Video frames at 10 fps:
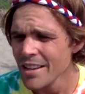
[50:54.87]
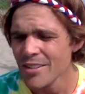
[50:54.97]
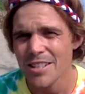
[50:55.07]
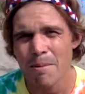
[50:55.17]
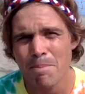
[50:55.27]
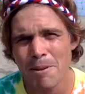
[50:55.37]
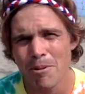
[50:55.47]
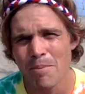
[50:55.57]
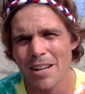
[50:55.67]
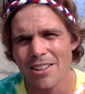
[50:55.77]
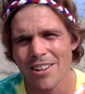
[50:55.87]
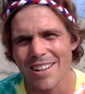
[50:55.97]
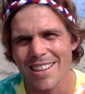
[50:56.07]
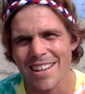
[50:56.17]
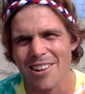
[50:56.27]
some people might look
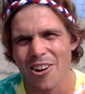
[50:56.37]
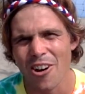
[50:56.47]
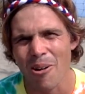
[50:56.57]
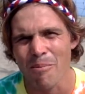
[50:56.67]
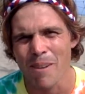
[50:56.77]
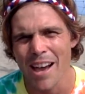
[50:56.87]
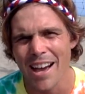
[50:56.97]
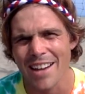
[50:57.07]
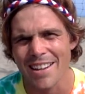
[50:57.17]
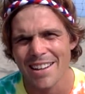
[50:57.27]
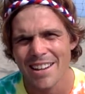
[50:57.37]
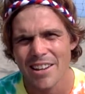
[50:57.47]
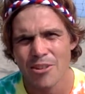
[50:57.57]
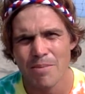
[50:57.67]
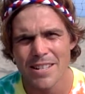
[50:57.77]
and think, oh man,
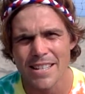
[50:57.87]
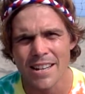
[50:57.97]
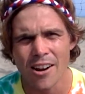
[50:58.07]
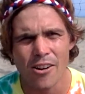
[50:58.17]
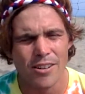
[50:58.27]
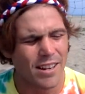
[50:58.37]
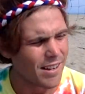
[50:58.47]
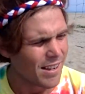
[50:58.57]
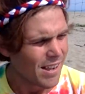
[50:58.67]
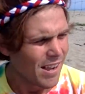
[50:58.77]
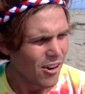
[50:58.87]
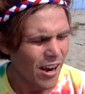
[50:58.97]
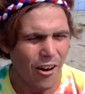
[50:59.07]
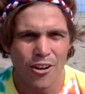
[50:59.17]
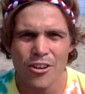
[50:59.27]
you're missing out. Or
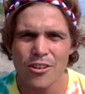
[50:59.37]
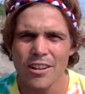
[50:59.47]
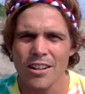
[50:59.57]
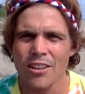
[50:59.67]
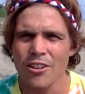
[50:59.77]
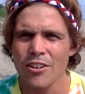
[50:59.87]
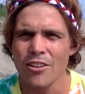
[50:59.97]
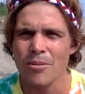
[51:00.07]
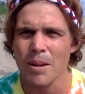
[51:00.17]
how are you going to learn and